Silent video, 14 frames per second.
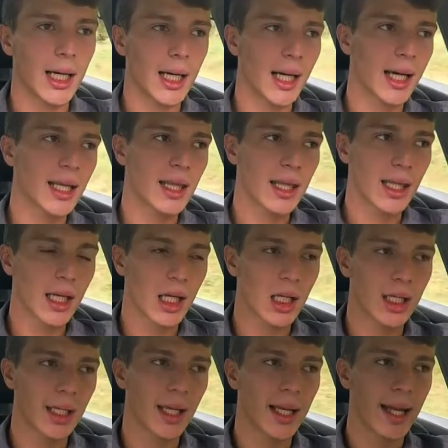I
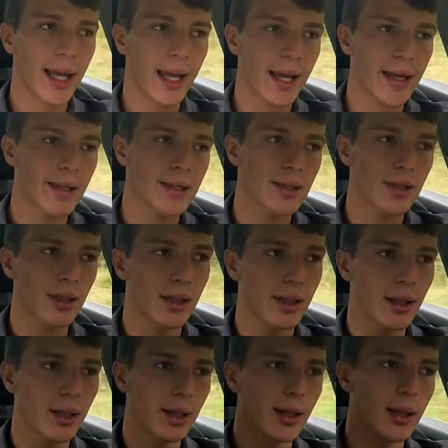think it has
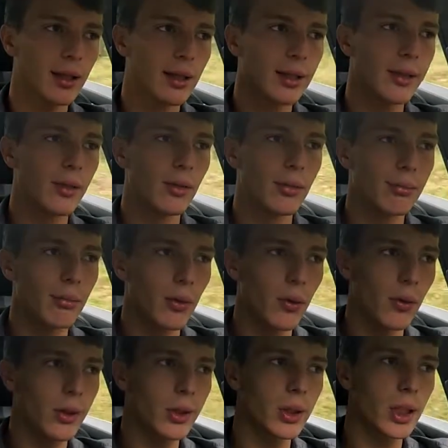a little
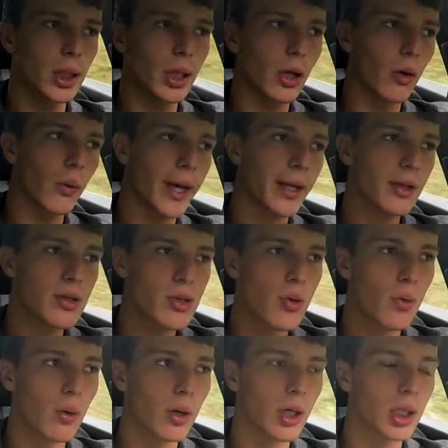more low-end
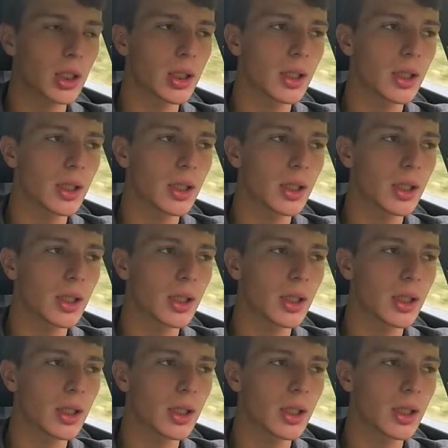torque